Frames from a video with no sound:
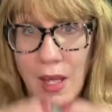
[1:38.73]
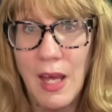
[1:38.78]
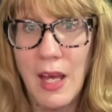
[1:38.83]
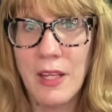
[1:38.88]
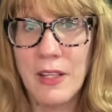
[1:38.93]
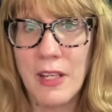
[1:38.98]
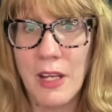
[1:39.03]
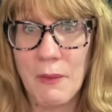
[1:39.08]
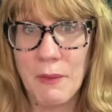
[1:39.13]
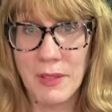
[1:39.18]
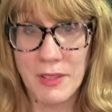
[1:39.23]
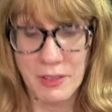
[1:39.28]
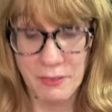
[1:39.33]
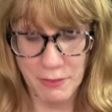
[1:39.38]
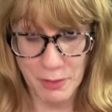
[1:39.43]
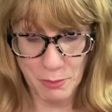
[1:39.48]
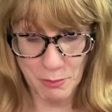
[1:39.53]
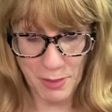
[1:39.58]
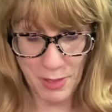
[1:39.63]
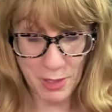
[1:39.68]
a no on the
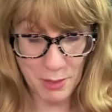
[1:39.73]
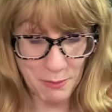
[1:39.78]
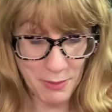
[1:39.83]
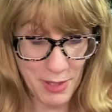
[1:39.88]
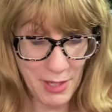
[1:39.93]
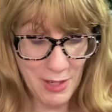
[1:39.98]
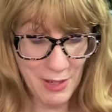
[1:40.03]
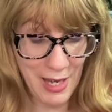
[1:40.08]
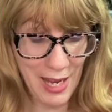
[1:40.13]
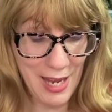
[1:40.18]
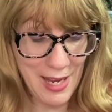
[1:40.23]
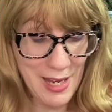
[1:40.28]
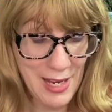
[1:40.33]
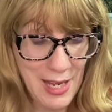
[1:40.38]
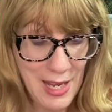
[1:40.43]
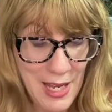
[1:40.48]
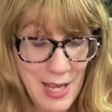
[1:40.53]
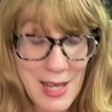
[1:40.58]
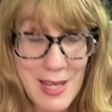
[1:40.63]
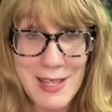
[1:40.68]
rhubarb. Okay.
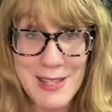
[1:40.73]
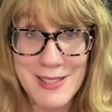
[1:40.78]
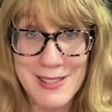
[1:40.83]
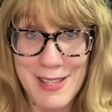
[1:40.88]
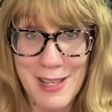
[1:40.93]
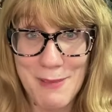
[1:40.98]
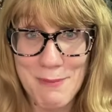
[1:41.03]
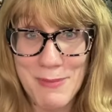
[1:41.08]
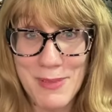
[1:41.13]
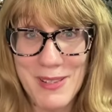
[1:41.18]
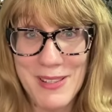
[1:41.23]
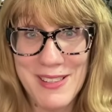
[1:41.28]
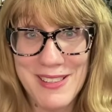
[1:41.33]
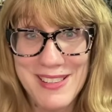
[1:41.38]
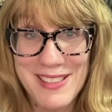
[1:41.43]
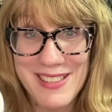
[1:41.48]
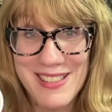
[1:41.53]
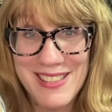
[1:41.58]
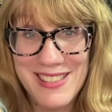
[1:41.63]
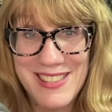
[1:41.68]
Number
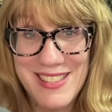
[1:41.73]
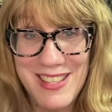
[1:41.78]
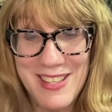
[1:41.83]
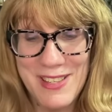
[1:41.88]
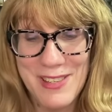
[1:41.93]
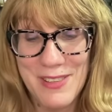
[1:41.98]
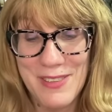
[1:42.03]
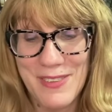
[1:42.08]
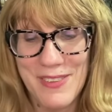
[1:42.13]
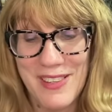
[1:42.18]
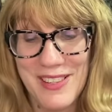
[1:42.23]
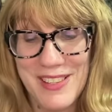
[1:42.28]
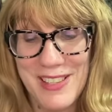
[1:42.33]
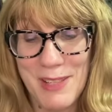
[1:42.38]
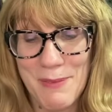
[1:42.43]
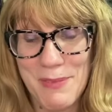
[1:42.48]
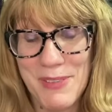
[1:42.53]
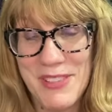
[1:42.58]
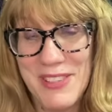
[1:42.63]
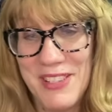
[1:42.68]
two. Two.
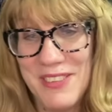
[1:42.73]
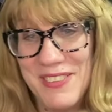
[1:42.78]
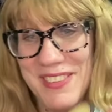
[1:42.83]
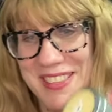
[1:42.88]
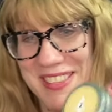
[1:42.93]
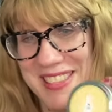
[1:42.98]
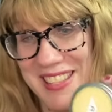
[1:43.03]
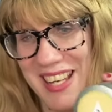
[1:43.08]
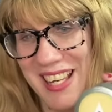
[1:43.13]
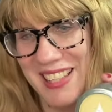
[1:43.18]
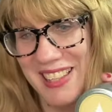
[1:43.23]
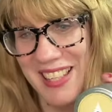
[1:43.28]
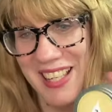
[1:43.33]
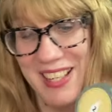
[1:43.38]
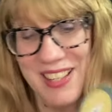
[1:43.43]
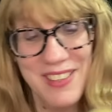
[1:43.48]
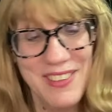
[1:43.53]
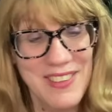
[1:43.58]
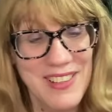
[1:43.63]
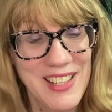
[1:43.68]
Number two is
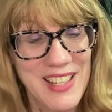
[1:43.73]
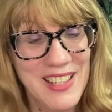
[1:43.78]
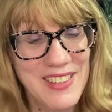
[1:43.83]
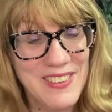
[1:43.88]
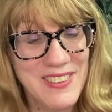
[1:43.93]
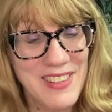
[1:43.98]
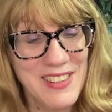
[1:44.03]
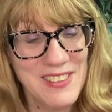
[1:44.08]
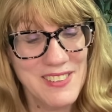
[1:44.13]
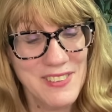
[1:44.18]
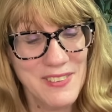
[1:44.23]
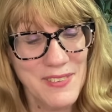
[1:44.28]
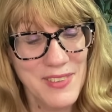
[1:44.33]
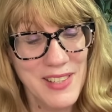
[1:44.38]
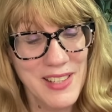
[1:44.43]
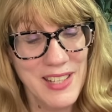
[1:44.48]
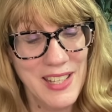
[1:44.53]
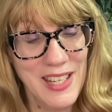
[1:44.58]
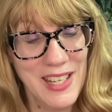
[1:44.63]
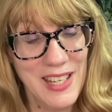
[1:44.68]
yellow. This
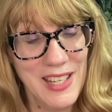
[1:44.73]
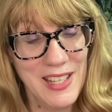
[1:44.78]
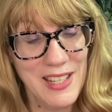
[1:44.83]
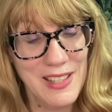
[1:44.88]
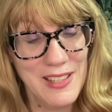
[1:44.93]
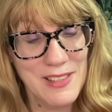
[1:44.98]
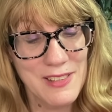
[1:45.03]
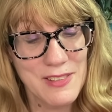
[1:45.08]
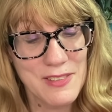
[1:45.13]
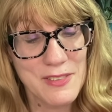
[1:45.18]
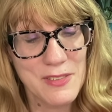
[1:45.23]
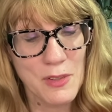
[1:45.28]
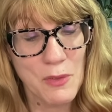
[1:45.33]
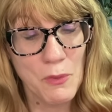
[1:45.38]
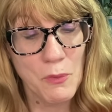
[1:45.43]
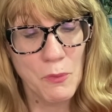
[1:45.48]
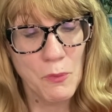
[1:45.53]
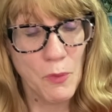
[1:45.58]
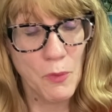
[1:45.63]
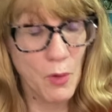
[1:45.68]
one is
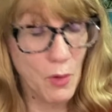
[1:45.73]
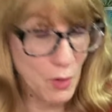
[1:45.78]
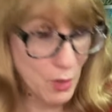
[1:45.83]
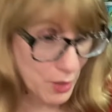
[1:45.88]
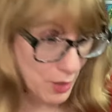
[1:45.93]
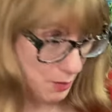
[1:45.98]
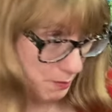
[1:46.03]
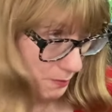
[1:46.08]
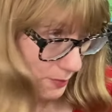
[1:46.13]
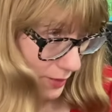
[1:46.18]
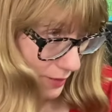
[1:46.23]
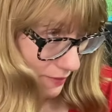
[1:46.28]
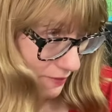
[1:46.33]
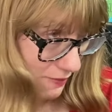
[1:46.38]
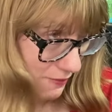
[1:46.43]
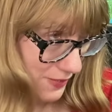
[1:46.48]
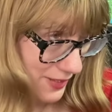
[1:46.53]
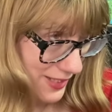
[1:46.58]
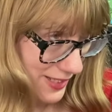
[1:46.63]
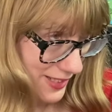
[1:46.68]
warm
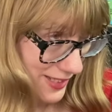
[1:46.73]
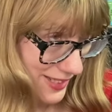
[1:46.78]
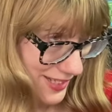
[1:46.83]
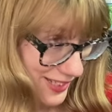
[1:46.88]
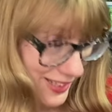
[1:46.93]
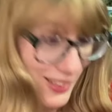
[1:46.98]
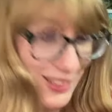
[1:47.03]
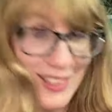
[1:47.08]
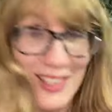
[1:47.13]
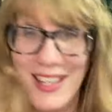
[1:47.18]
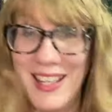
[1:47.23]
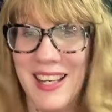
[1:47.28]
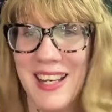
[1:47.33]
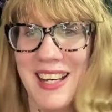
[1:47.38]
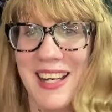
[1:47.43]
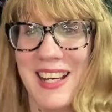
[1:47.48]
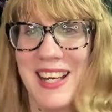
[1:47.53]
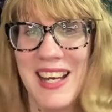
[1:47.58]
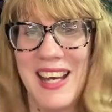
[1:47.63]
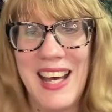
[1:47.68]

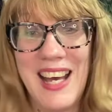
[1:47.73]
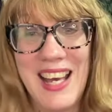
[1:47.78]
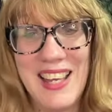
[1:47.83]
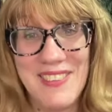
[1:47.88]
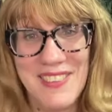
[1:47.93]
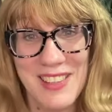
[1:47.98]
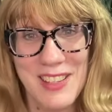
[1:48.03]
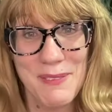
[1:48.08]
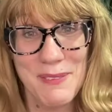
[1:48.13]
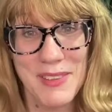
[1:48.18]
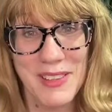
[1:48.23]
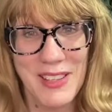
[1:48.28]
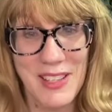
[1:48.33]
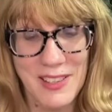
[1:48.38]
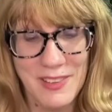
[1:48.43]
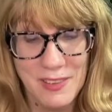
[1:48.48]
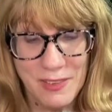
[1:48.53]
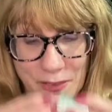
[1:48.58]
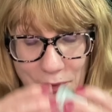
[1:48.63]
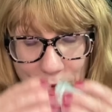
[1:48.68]
vanilla. I think I'm going to like this